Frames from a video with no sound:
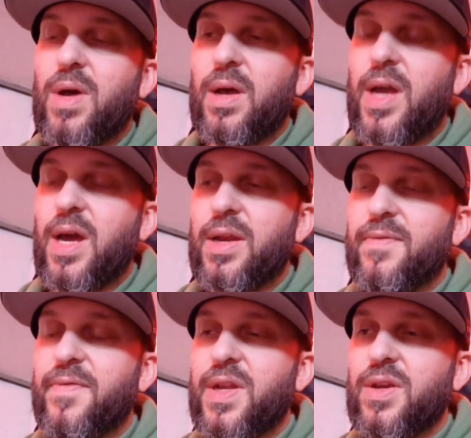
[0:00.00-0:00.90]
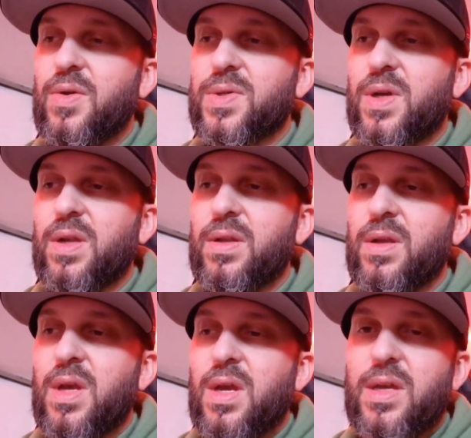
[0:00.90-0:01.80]
I got videos on,
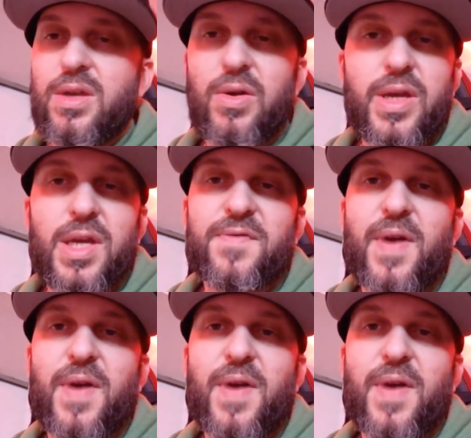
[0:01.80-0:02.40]
ES